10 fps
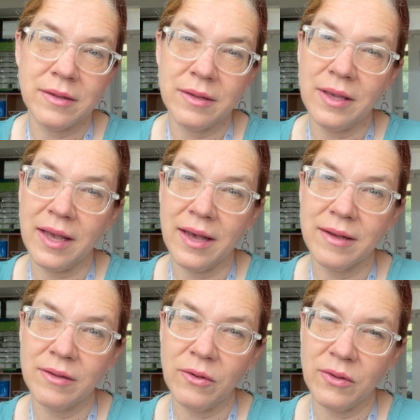yeah,
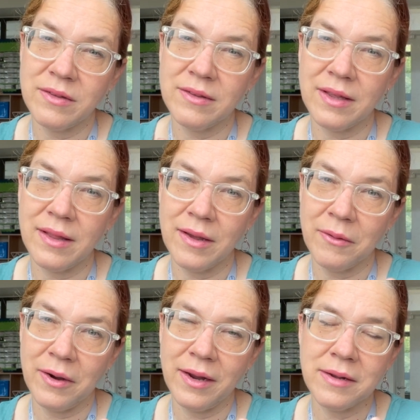you can see that,
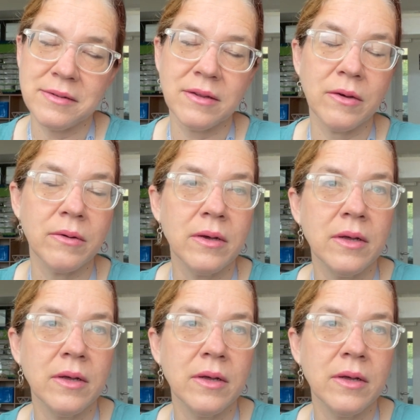right? So